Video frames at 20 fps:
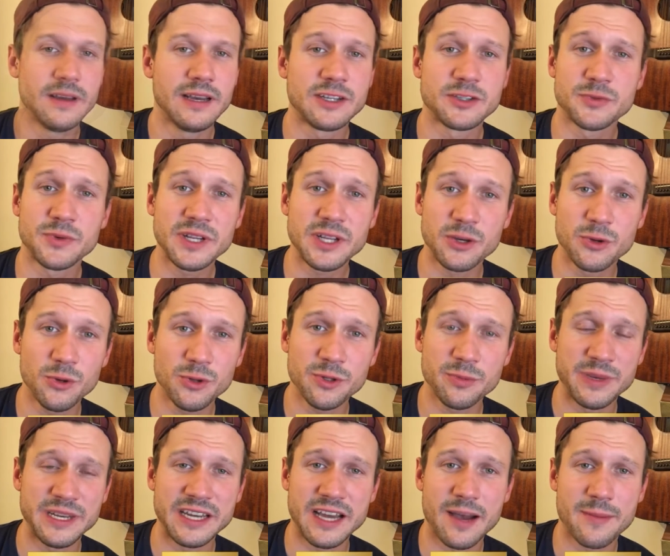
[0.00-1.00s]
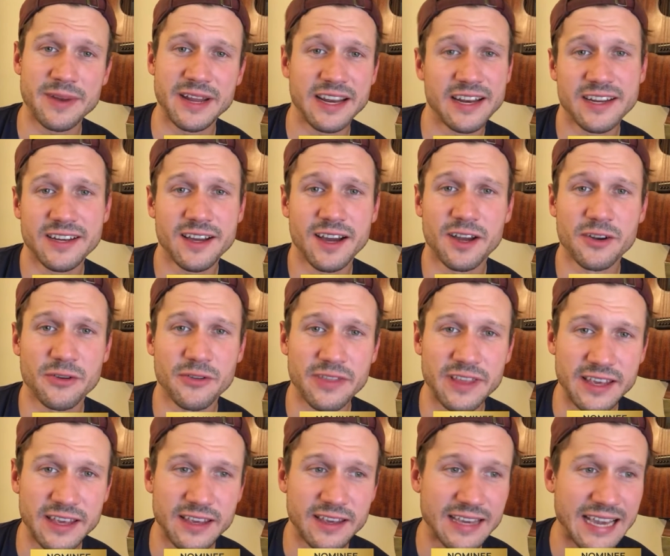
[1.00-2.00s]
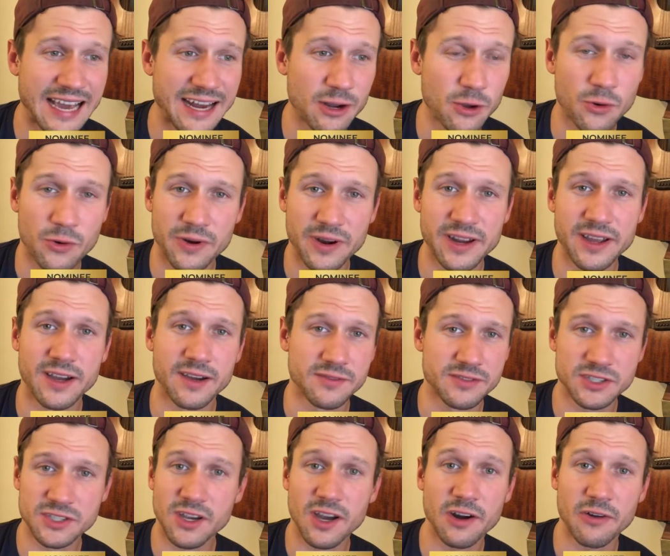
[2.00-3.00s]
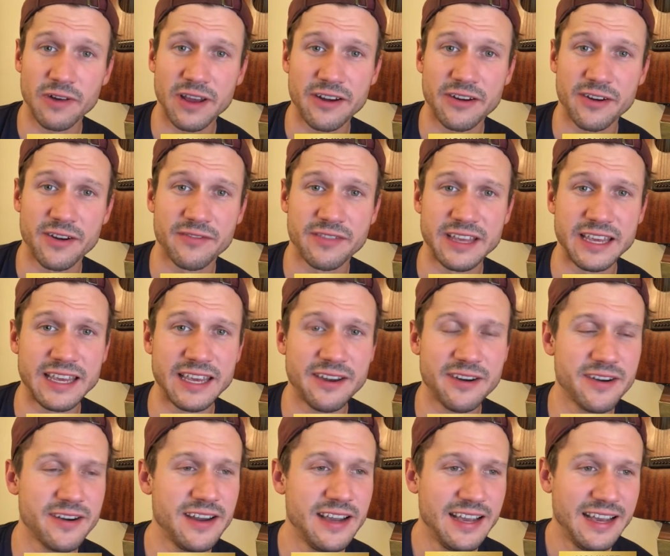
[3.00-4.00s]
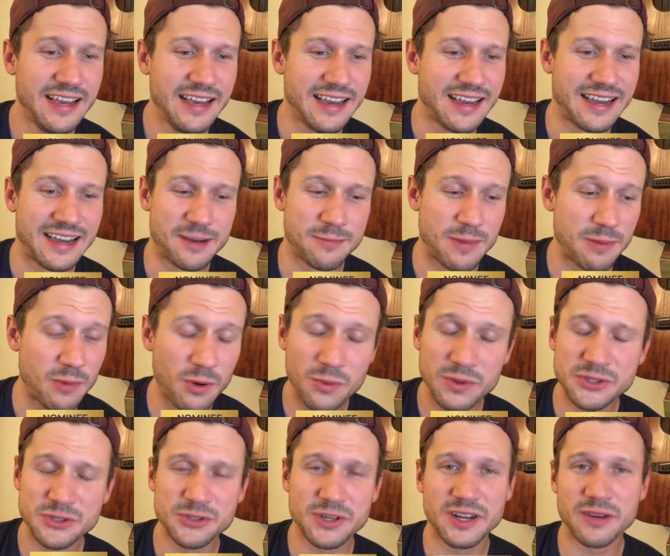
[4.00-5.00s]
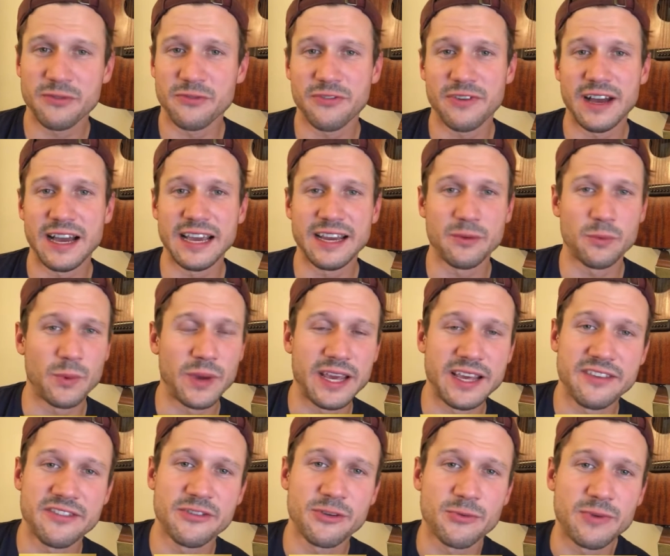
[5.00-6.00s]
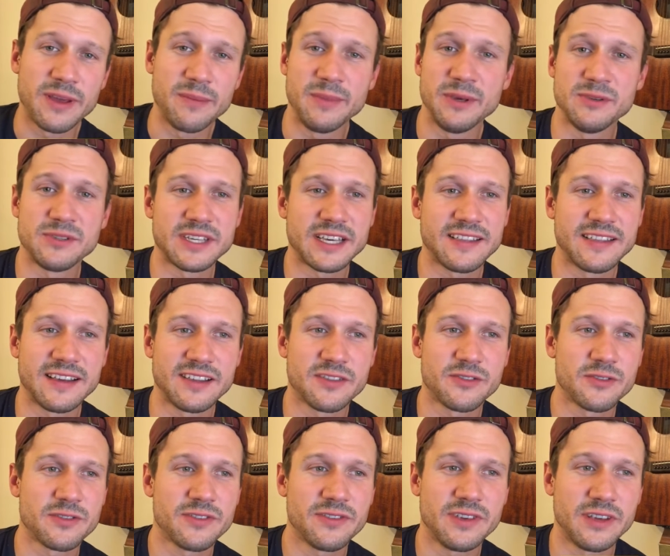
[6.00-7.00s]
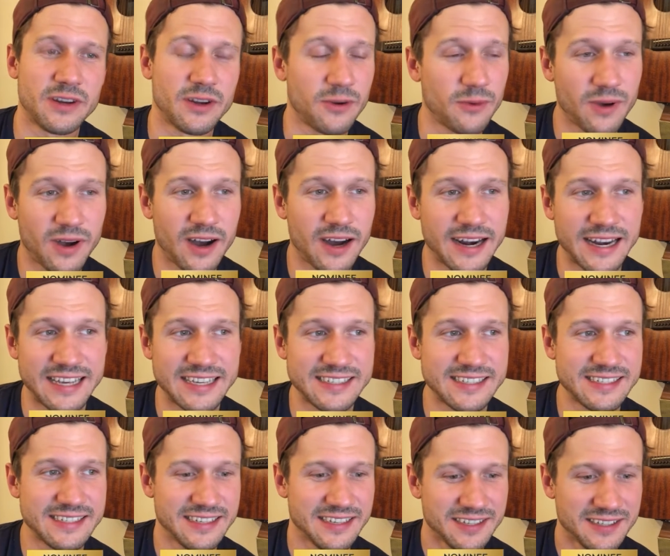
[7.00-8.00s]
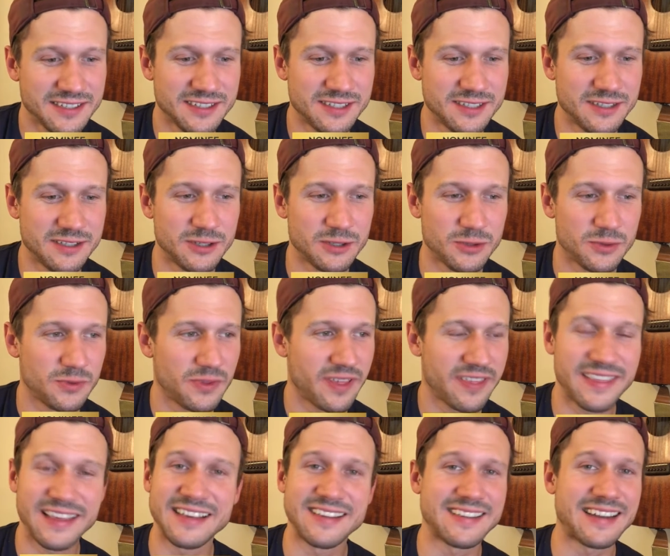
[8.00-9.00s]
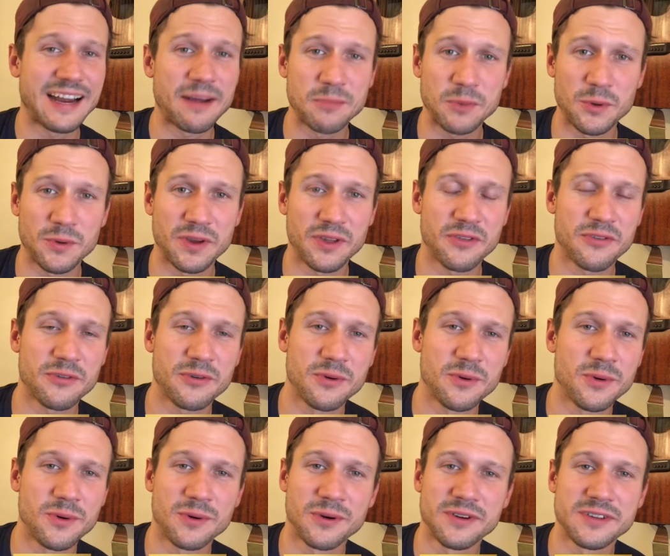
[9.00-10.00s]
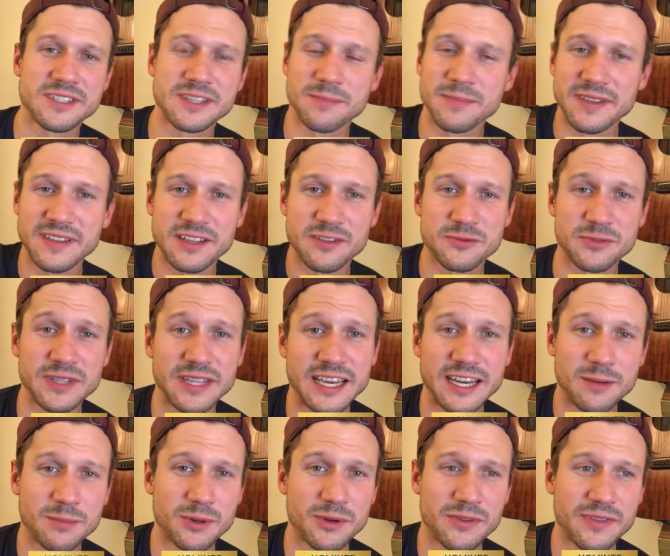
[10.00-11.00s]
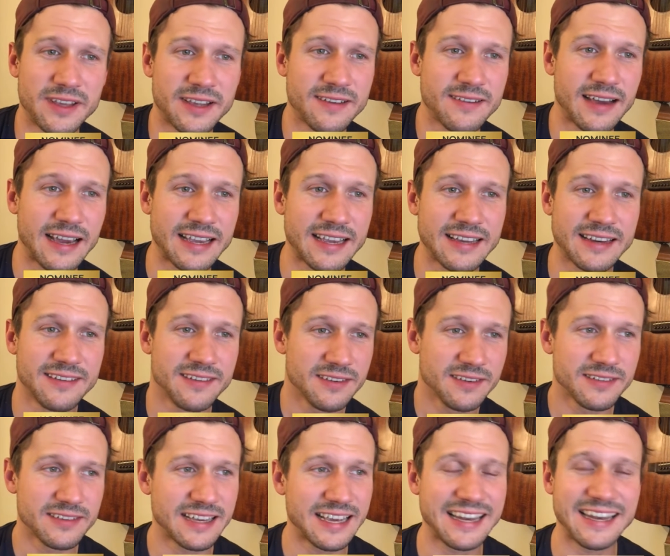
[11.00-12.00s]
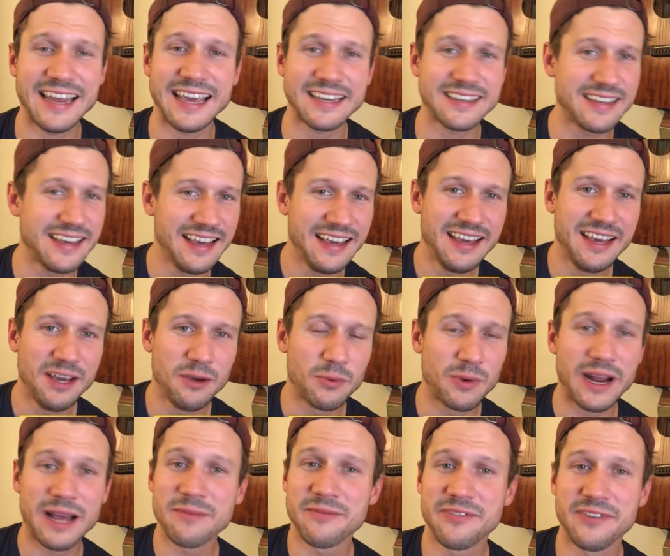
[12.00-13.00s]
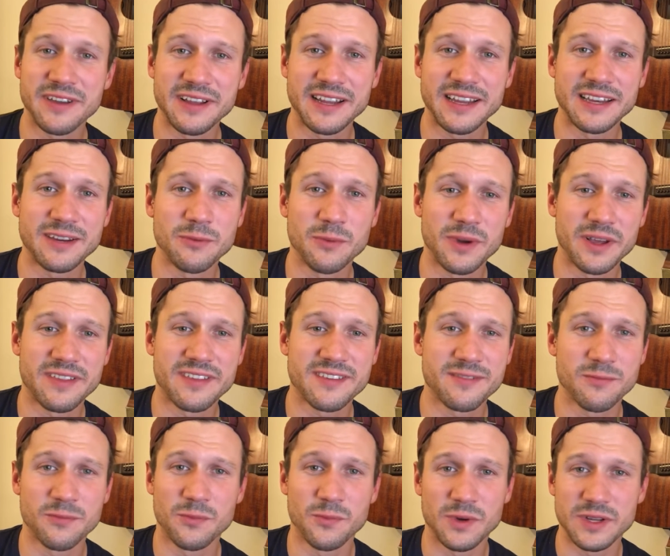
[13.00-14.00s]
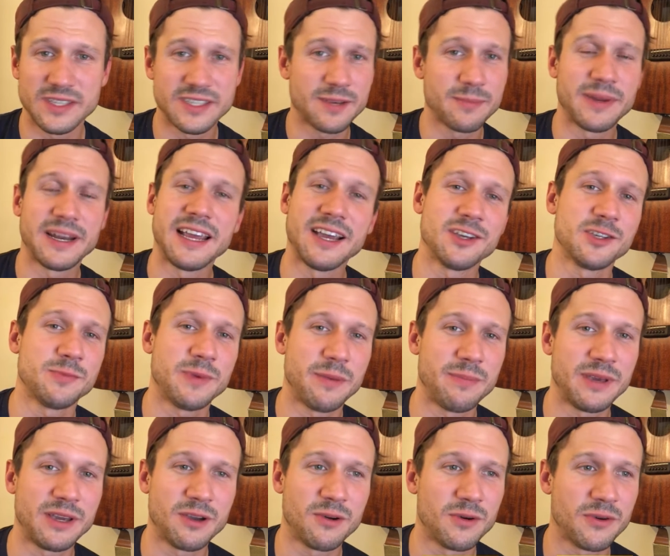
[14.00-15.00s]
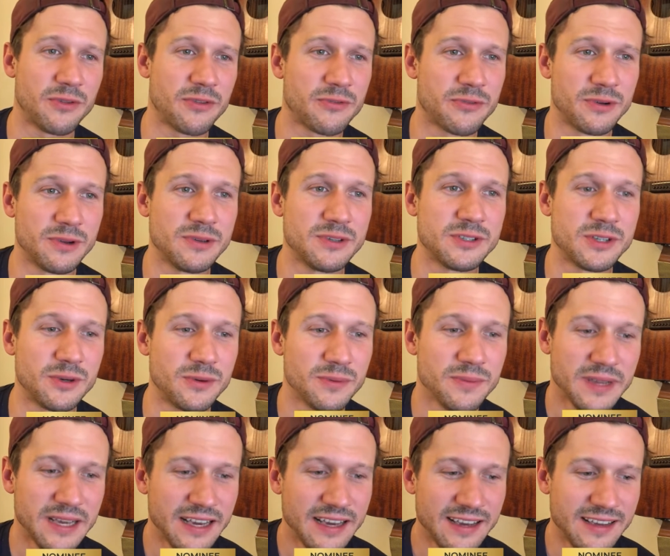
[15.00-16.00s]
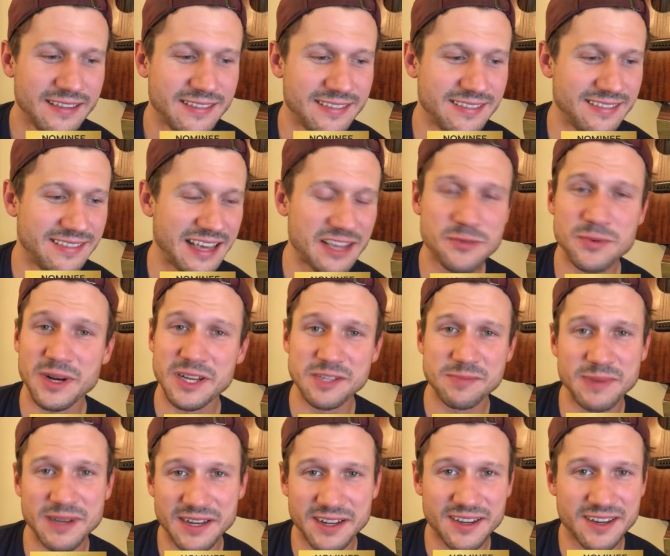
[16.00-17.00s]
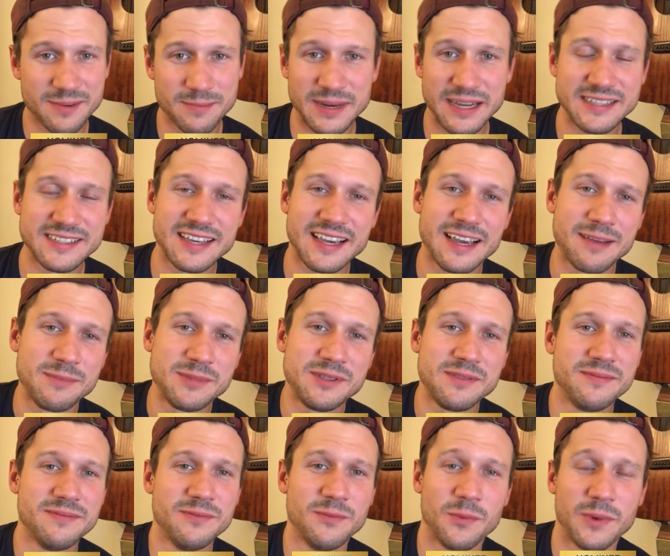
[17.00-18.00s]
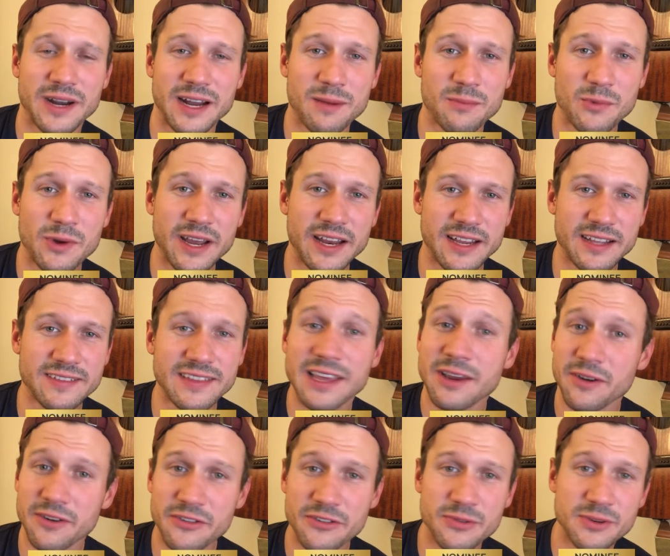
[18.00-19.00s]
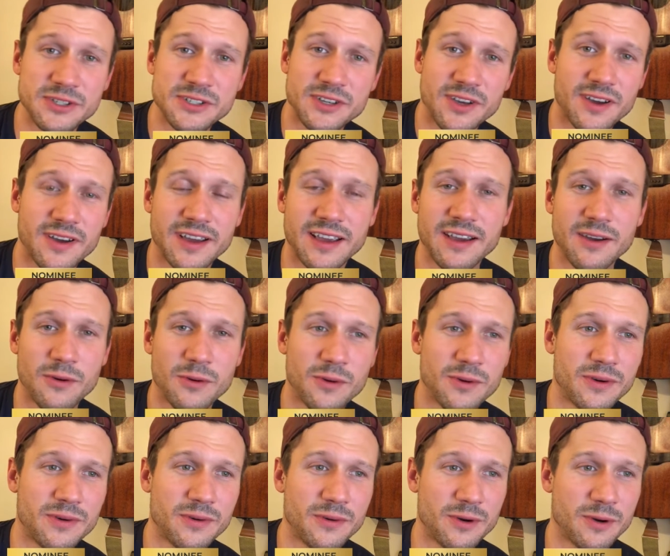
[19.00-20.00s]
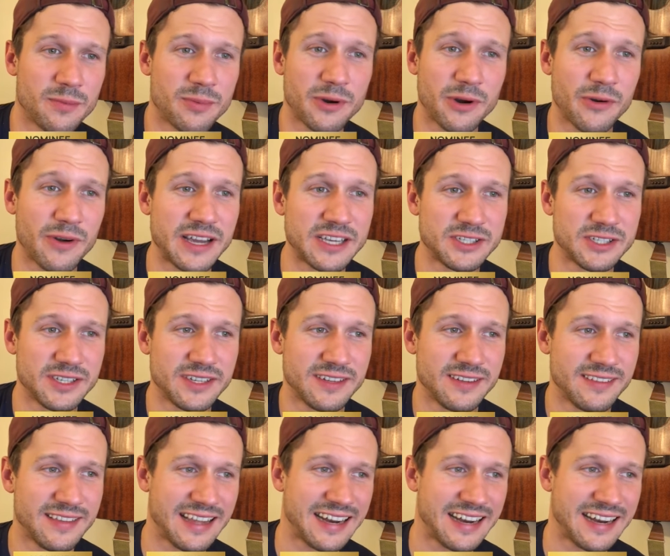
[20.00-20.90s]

It's really cool to be nominated under the category of Songwriter of the Year. I'm always trying to find ways to write music that's, you know, honest to the things that I'm going through, or something that's relatable that I can connect what I'm feeling with what somebody else might be going through. So that's what I spend a lot of my time when I'm writing lyrics to a song or a progression.